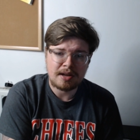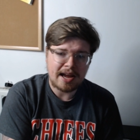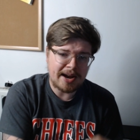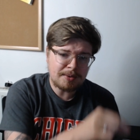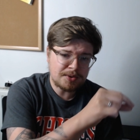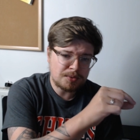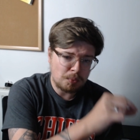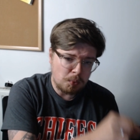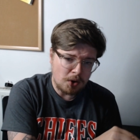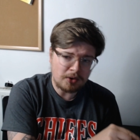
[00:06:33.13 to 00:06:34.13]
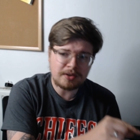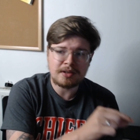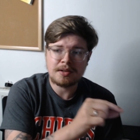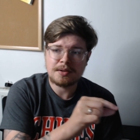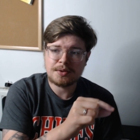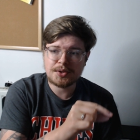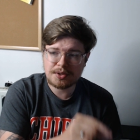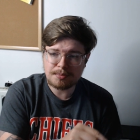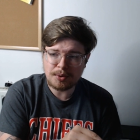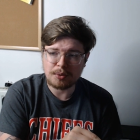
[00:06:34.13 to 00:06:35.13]
How does one
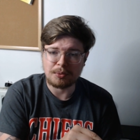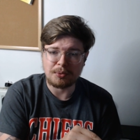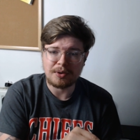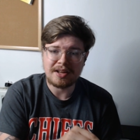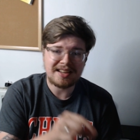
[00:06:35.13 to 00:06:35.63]
small,